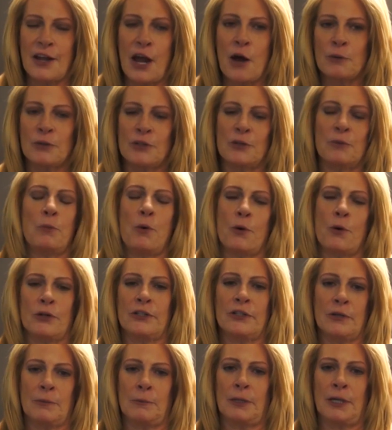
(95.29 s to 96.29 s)
and that was
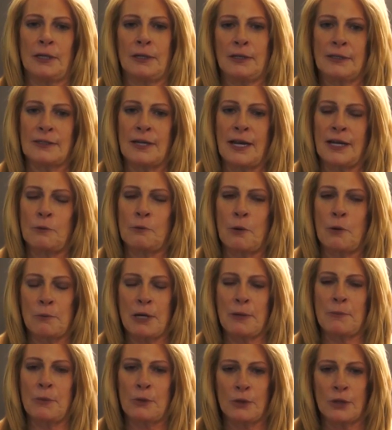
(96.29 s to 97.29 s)
important to me because I didn't
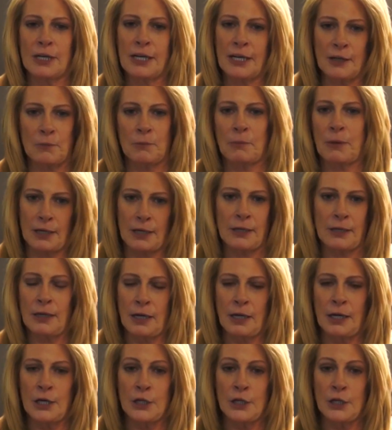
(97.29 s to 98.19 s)
want people looking at my